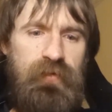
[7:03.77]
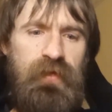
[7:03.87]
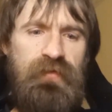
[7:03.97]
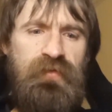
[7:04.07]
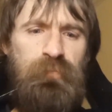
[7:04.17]

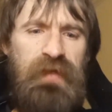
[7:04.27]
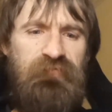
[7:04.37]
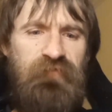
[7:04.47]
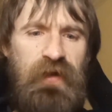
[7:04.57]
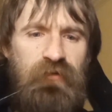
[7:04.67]
The
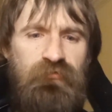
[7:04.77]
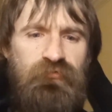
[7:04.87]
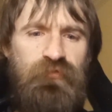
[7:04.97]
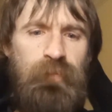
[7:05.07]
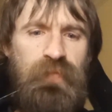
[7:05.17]
Spitfire
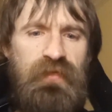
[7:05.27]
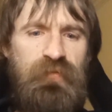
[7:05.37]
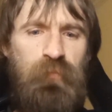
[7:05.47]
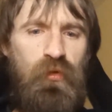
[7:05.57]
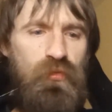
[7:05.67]
dripped
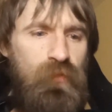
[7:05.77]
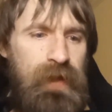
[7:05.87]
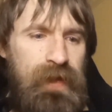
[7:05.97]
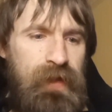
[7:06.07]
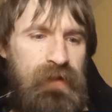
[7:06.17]
its port
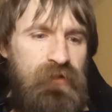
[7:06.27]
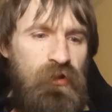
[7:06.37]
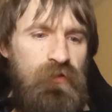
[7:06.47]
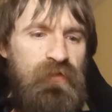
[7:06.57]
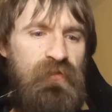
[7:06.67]
wing and
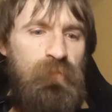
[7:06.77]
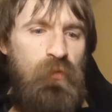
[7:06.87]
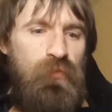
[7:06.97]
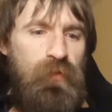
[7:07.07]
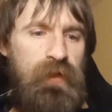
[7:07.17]
turned
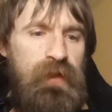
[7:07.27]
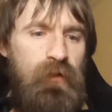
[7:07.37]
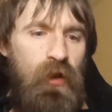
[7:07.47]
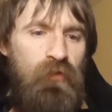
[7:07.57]
smoothly